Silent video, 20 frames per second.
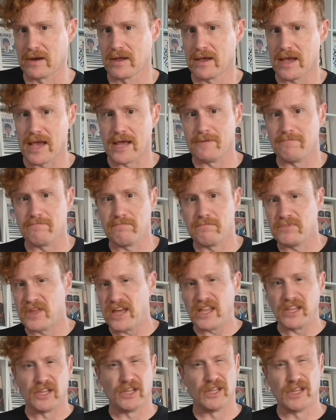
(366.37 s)
and they
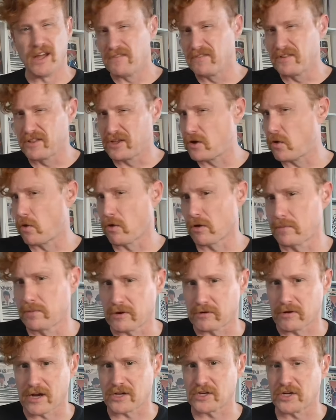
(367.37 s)
loved the chord
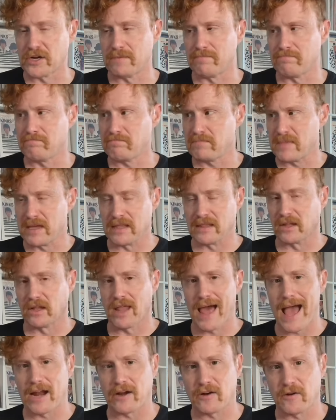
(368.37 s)
progression in the
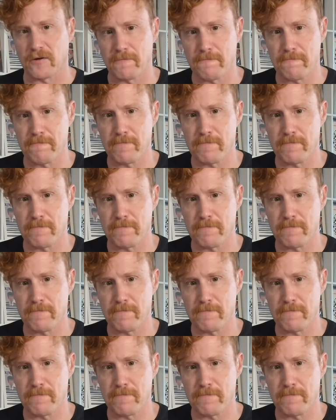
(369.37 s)
latter.